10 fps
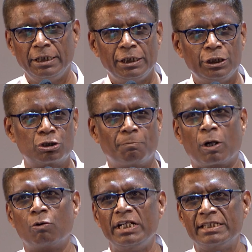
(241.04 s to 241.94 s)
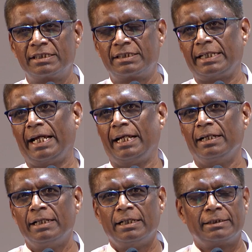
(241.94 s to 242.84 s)
used to proudly say
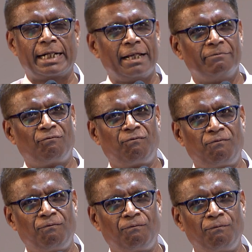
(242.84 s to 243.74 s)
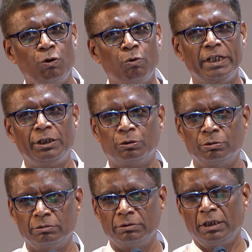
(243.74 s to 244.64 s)
that I flew
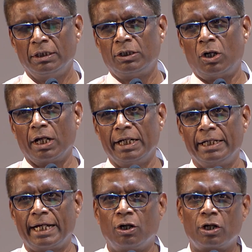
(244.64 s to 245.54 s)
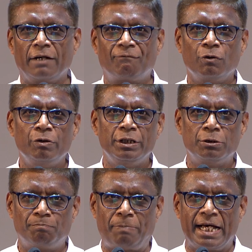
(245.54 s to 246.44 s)
into Holland or I flew
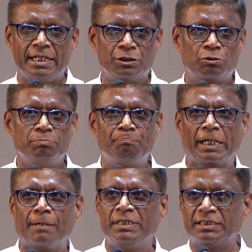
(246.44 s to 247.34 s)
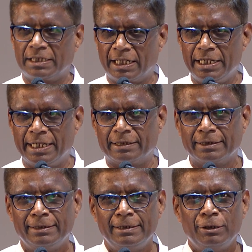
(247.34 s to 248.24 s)
into Paris to pick up this ingredient.
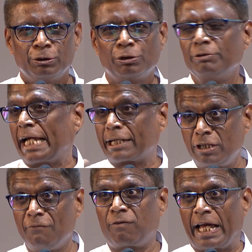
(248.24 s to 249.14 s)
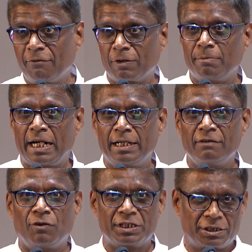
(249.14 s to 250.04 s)
So he was actually flying from London
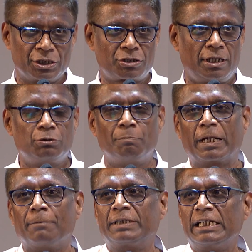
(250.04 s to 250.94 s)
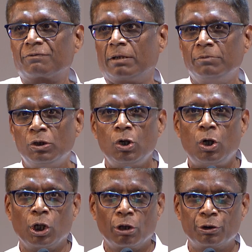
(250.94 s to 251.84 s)
for his restaurant to pick up things from
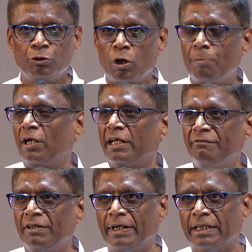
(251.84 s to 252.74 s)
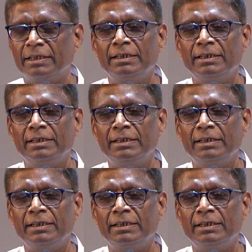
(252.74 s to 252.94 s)
all over Europe or everywhere.